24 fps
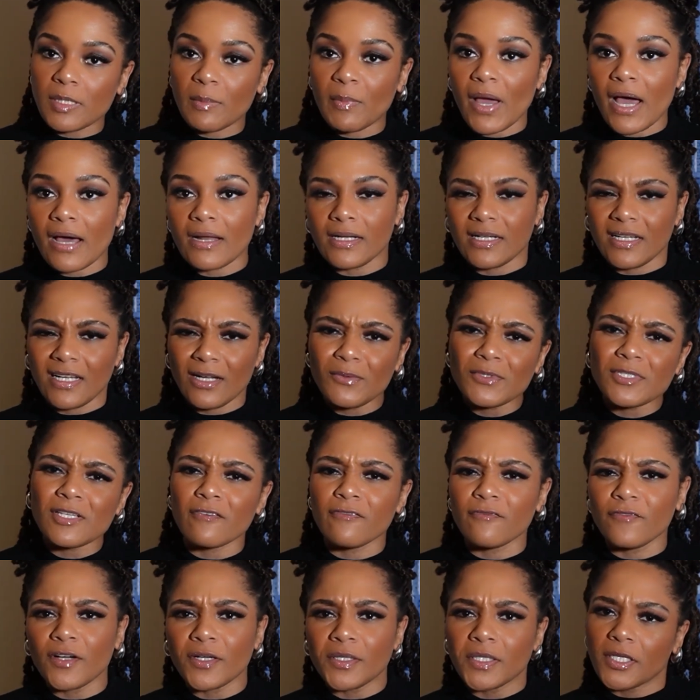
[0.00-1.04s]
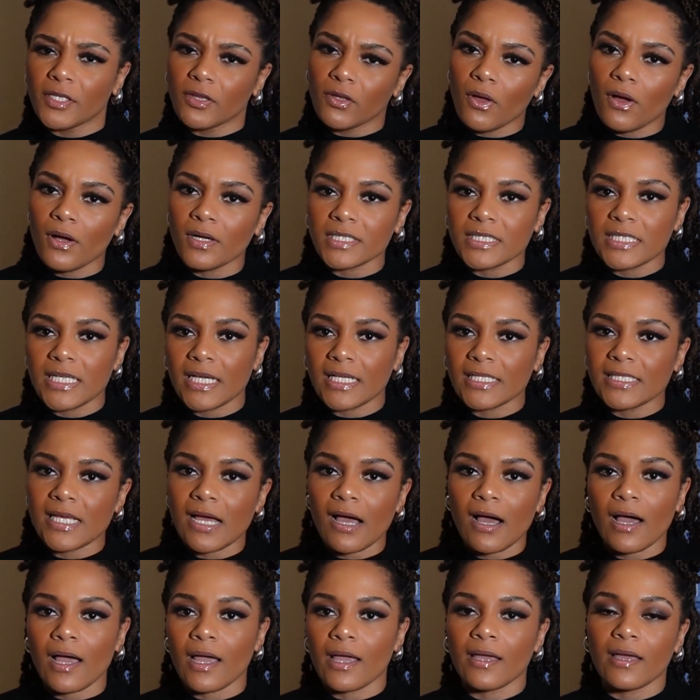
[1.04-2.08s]
about it and it was a fairly long
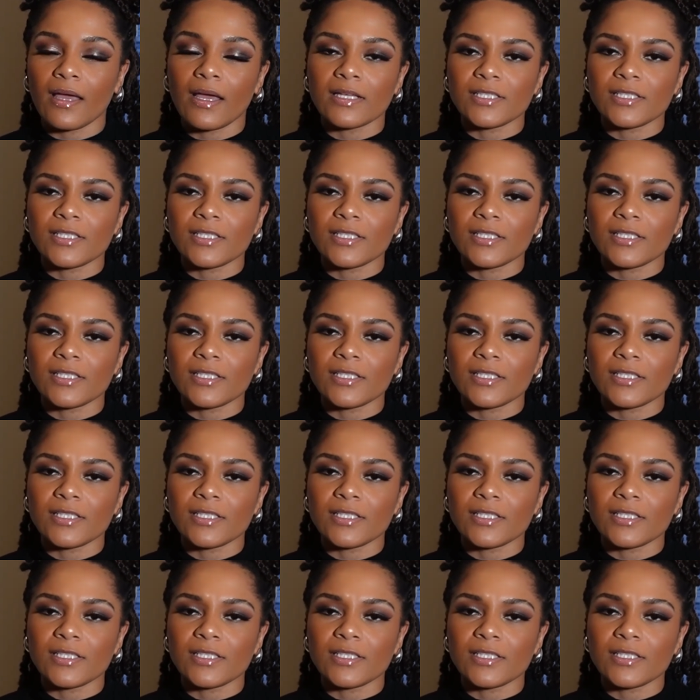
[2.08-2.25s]
TikTok